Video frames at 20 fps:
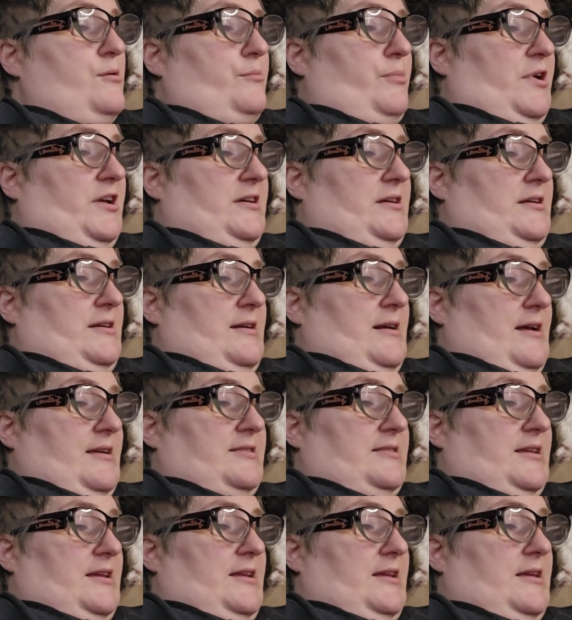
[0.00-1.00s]
but
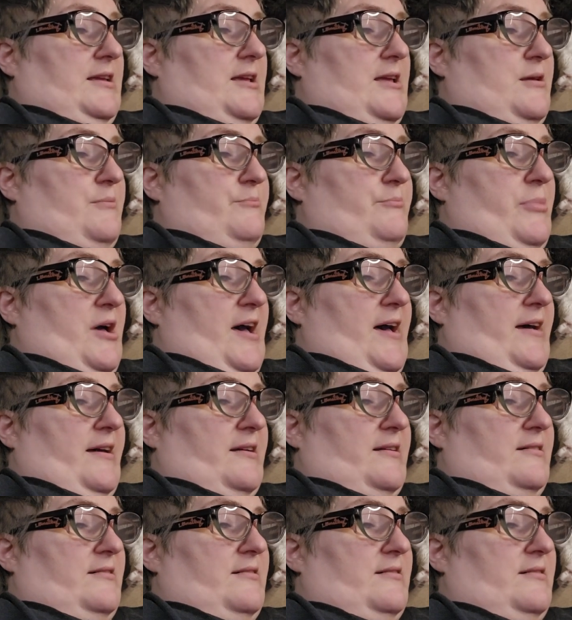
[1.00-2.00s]
nothing came
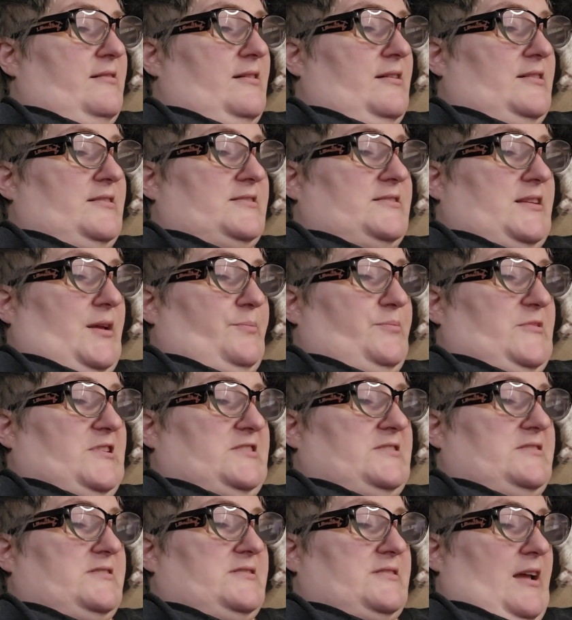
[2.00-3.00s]
back except the
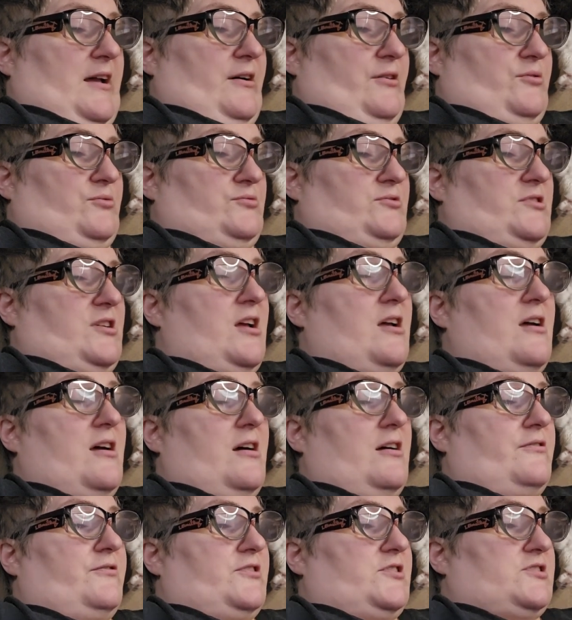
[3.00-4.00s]
sound
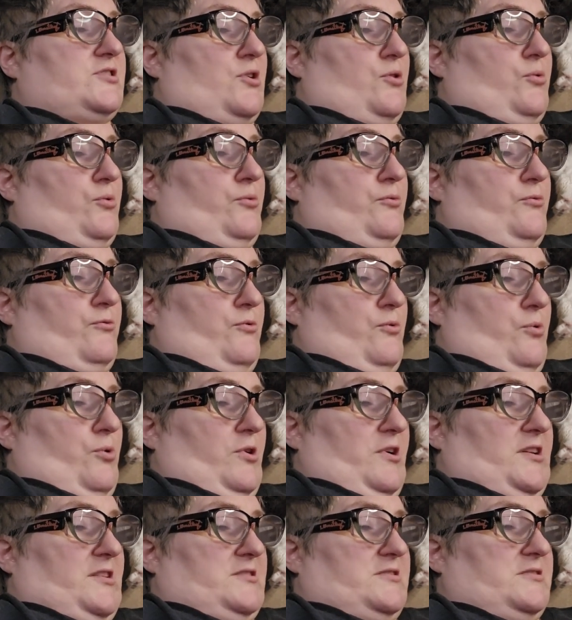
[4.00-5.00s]
of his own
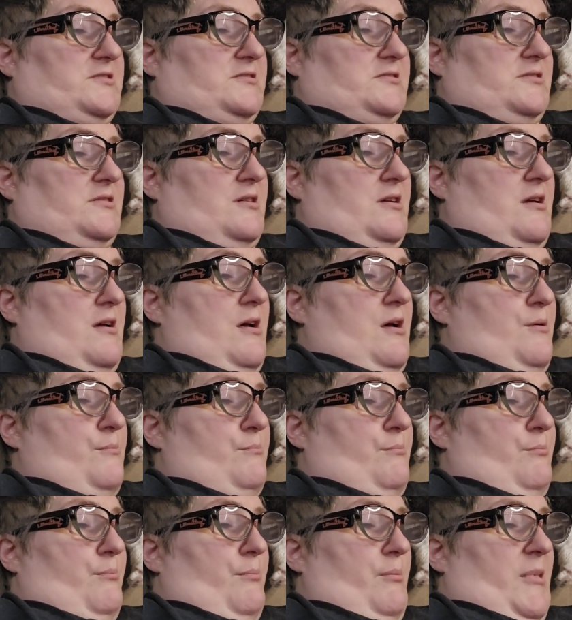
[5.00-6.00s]
voice,
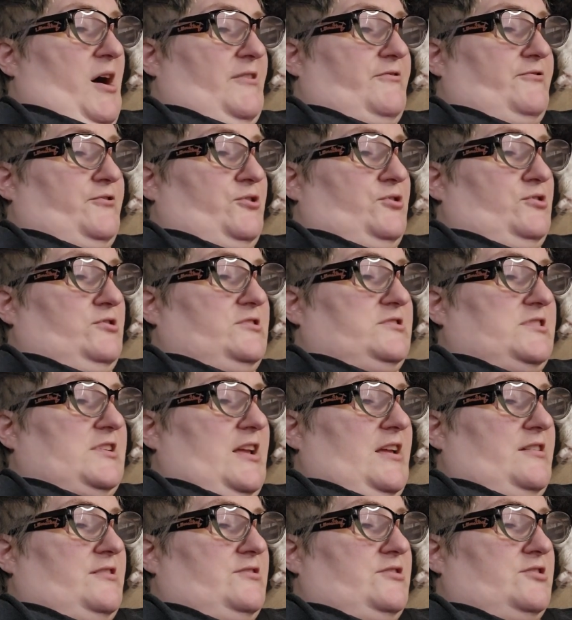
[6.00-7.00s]
muffled
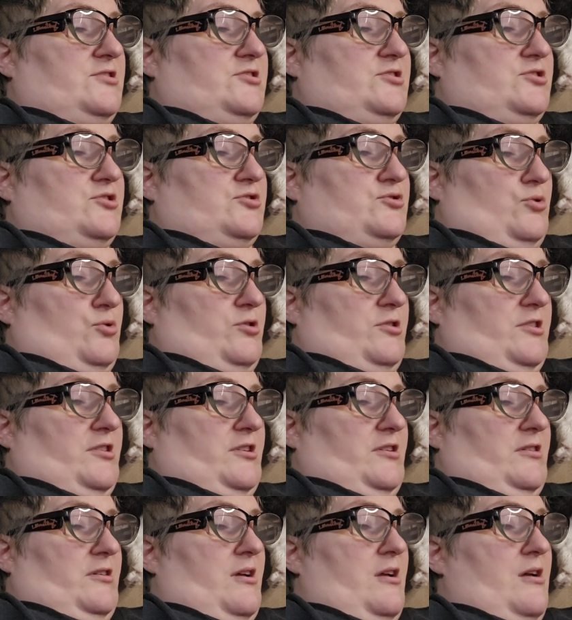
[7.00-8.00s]
and
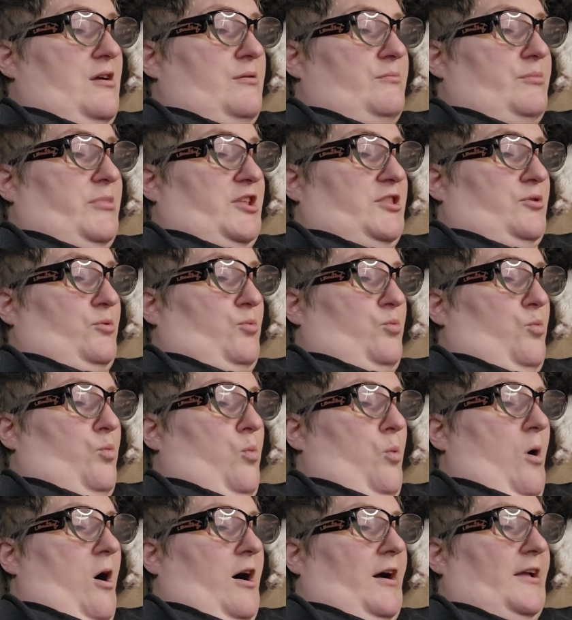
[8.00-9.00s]
distorted by the
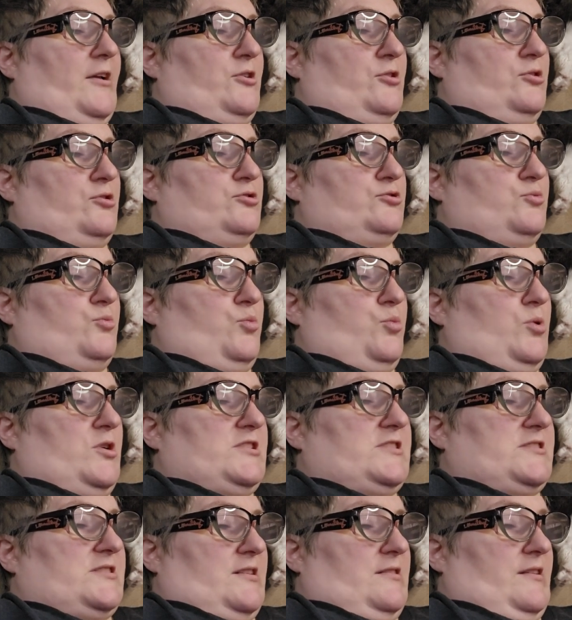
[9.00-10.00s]
wild
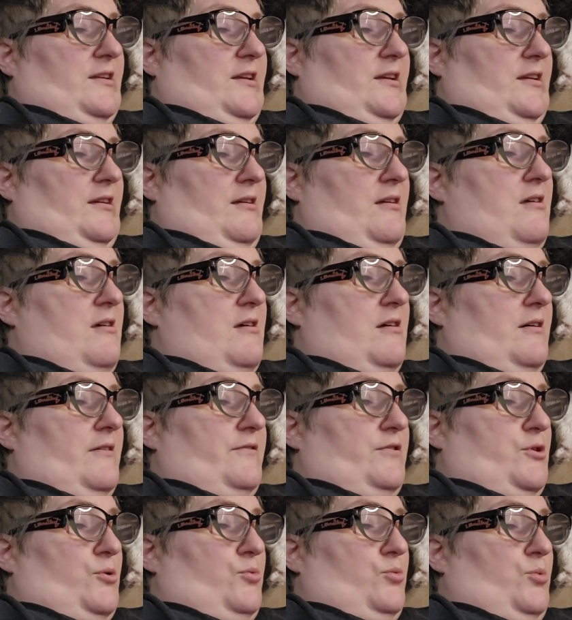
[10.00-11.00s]
whistling
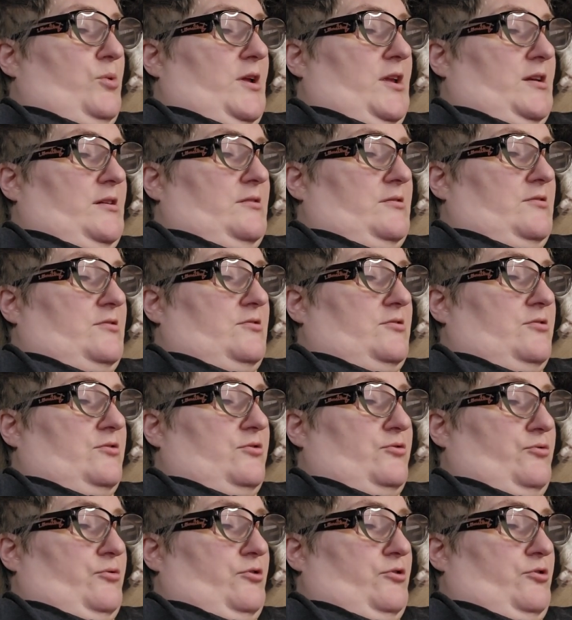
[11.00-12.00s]
of the wind
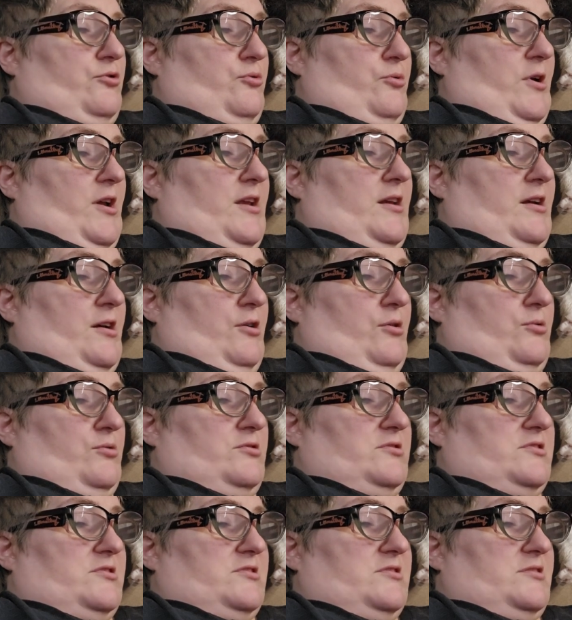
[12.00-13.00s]
through the great
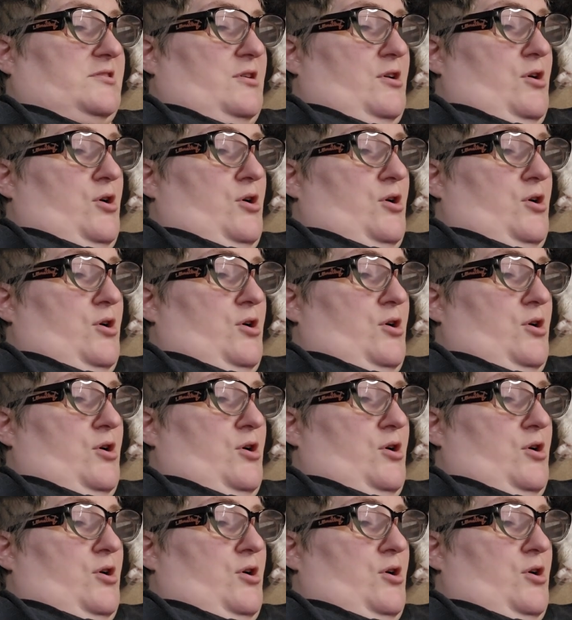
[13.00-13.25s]
oaks,